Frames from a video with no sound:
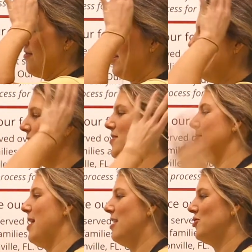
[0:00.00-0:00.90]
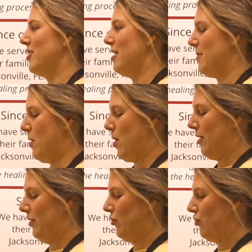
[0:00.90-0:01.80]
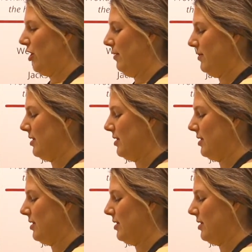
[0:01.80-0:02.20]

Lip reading: even imagined that in my wildest dreams.